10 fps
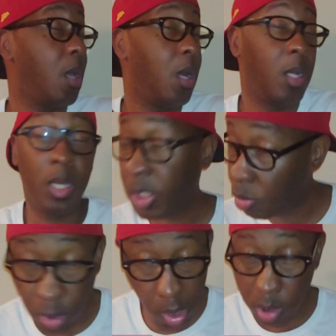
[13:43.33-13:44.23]

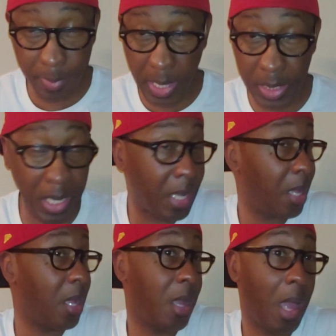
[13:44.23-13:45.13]
Unless you're talking about
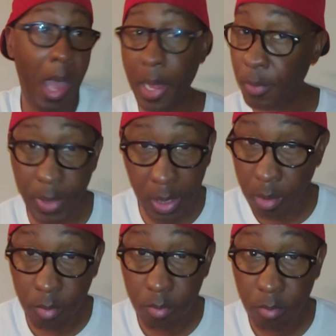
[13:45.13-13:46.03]
that, I don't care.